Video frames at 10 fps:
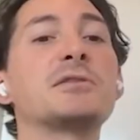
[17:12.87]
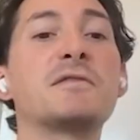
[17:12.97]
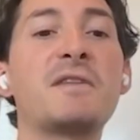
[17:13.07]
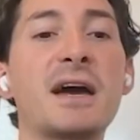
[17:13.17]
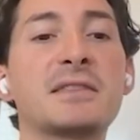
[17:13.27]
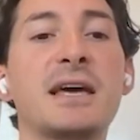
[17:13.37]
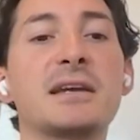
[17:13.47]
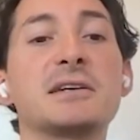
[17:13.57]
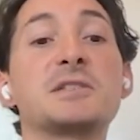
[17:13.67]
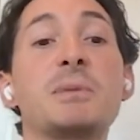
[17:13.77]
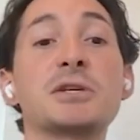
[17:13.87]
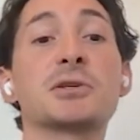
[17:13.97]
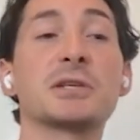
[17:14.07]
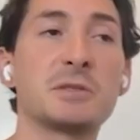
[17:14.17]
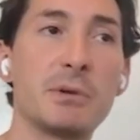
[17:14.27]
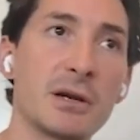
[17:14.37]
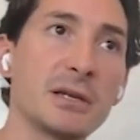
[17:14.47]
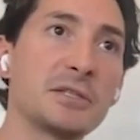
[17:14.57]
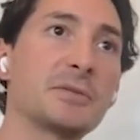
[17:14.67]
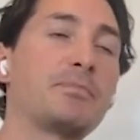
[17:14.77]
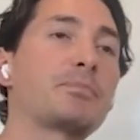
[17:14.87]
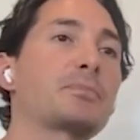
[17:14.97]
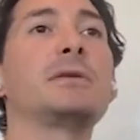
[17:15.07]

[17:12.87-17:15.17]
And so the fact that a spatial experience,